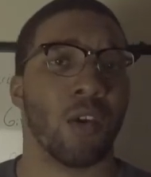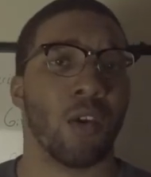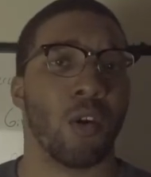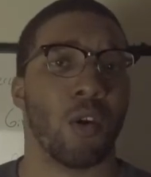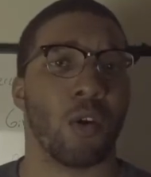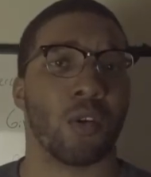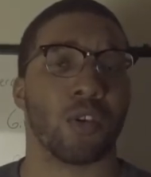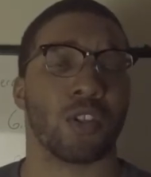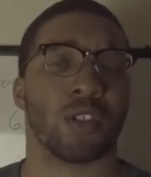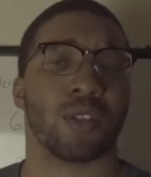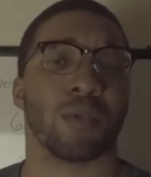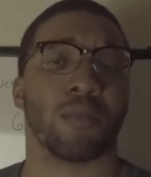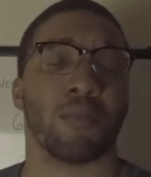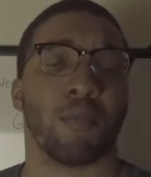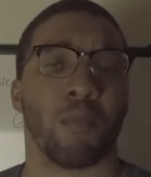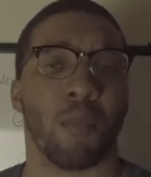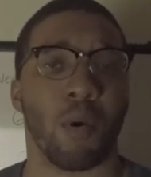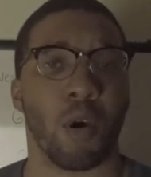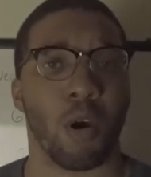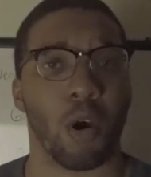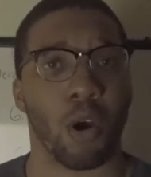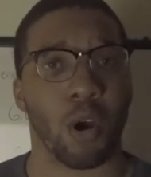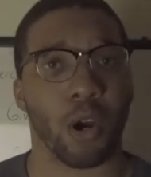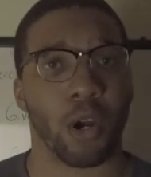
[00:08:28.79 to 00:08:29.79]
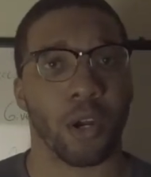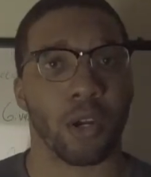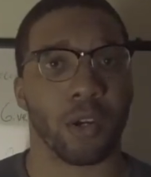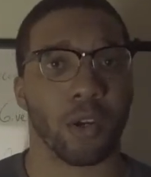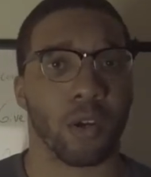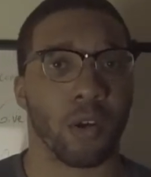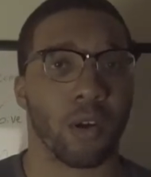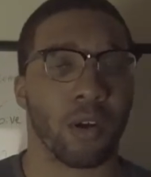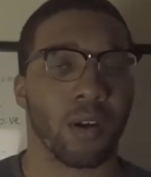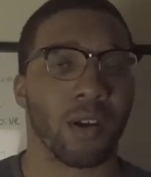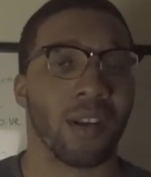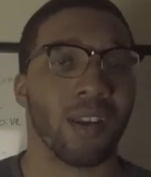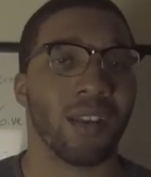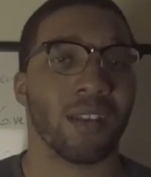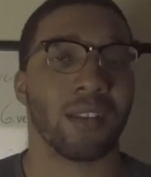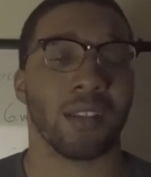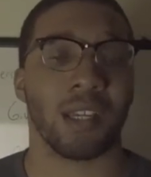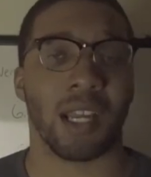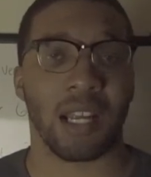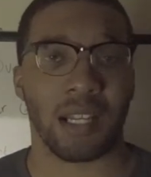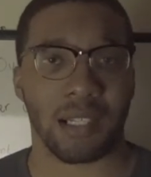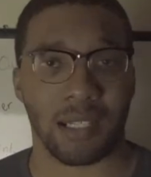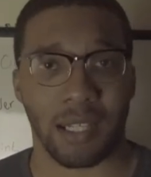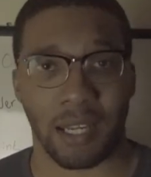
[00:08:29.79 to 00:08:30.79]
are smart or
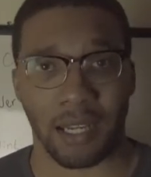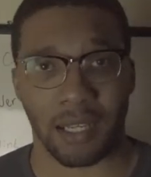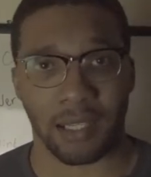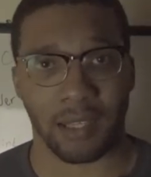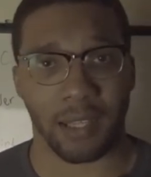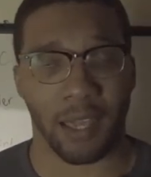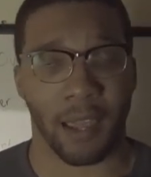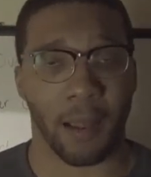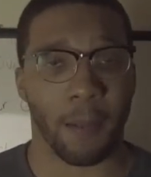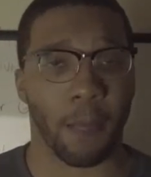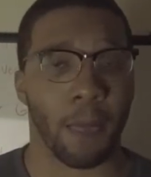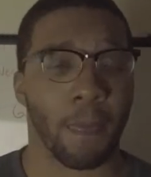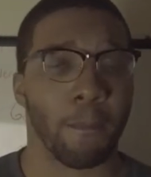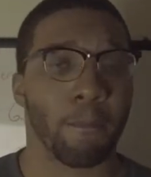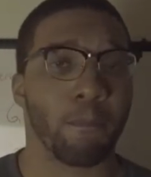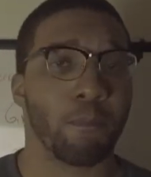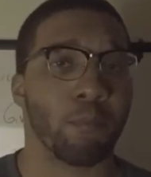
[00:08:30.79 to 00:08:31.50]
things like that.